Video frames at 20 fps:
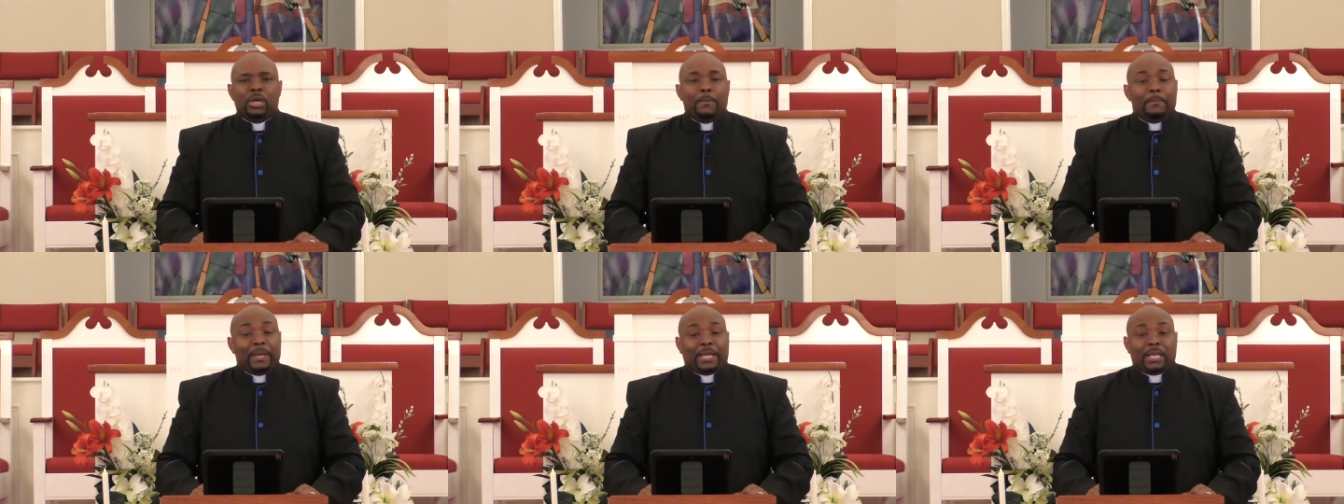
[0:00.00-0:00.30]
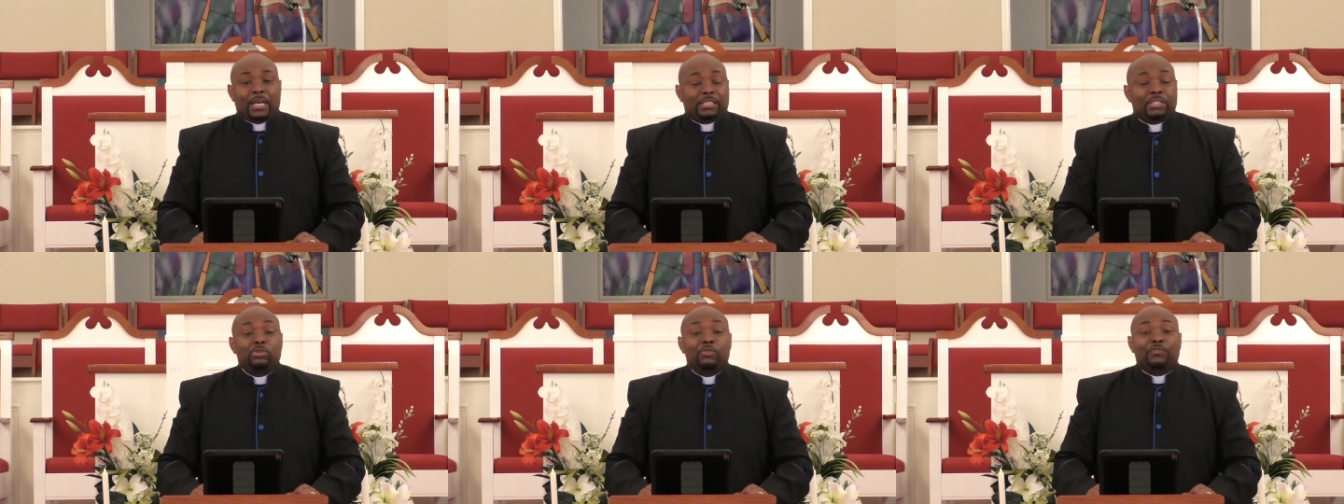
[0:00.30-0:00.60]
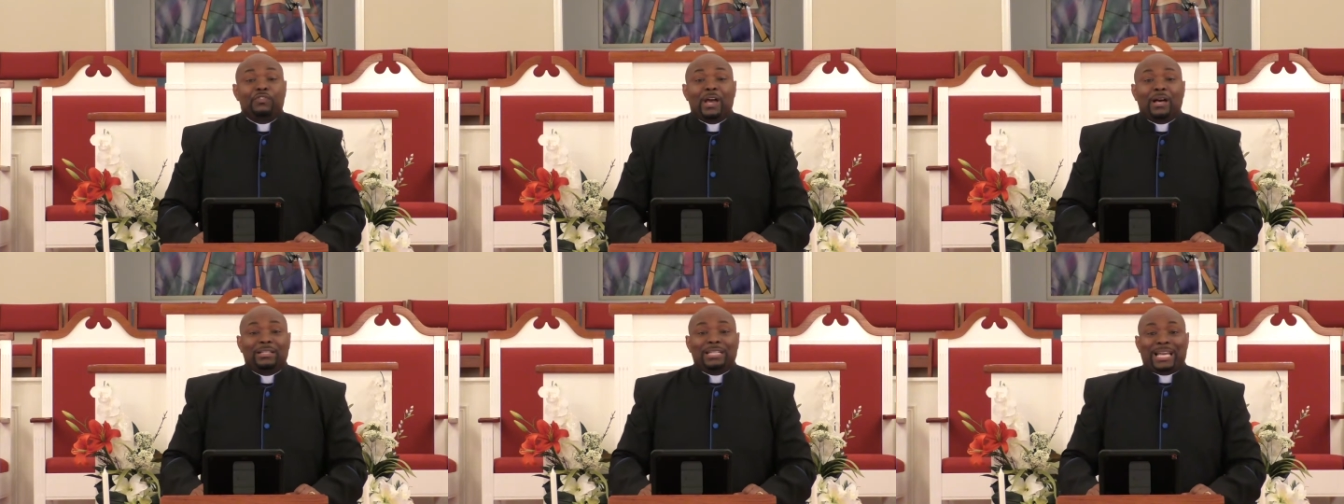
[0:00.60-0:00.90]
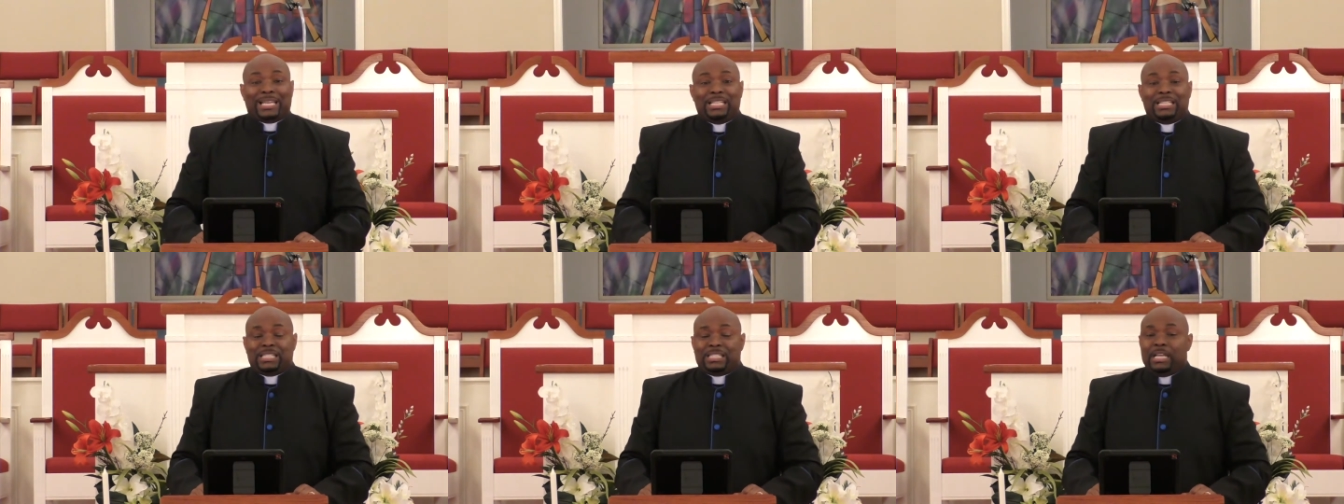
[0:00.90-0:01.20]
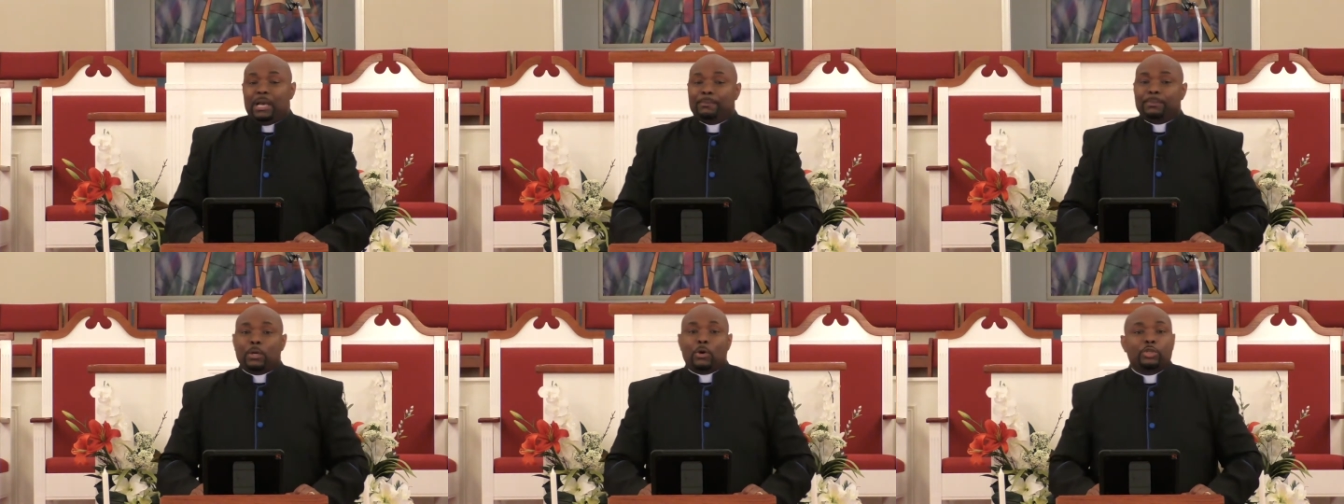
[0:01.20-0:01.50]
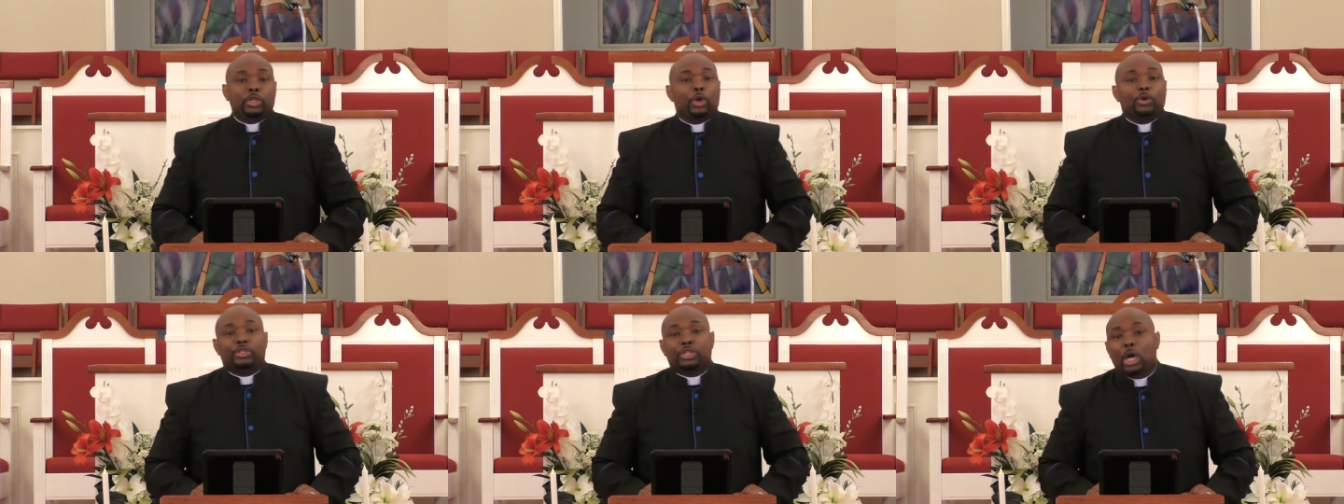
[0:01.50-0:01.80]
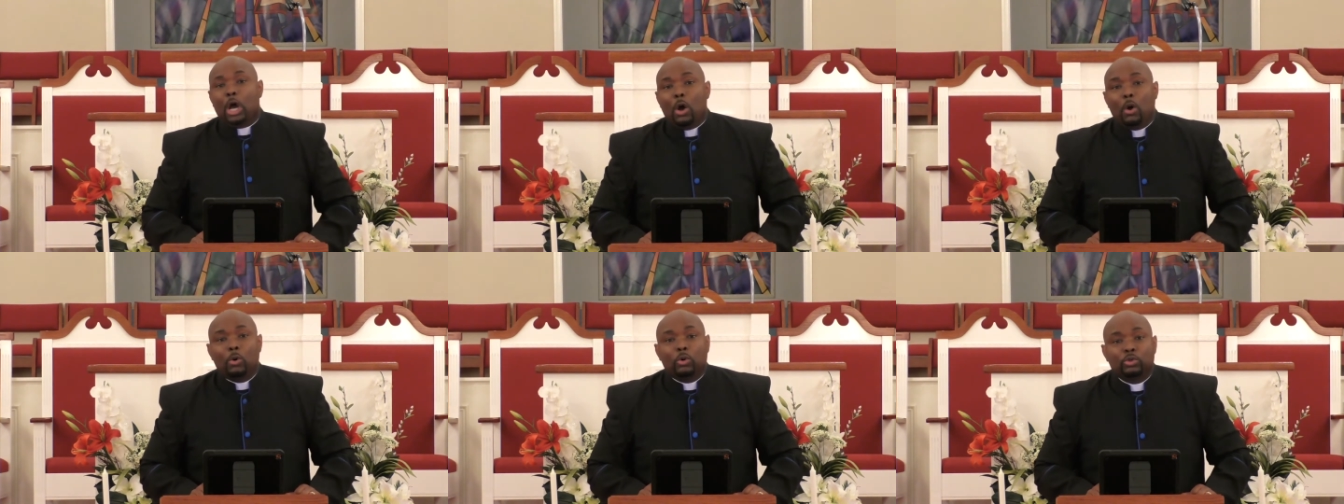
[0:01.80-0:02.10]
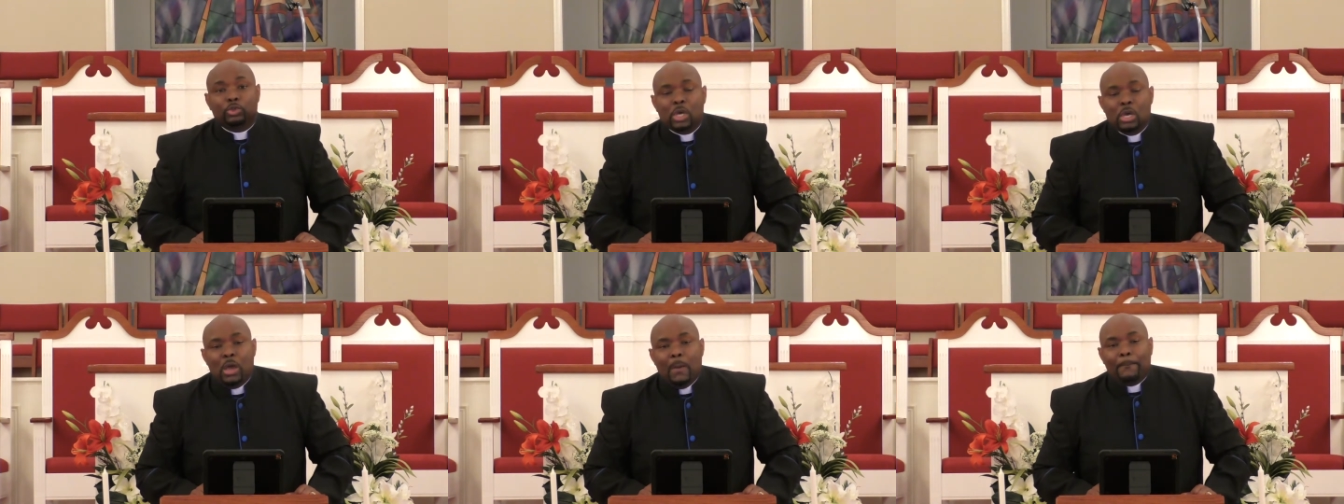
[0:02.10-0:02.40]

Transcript: because you felt like he stepped on your toes,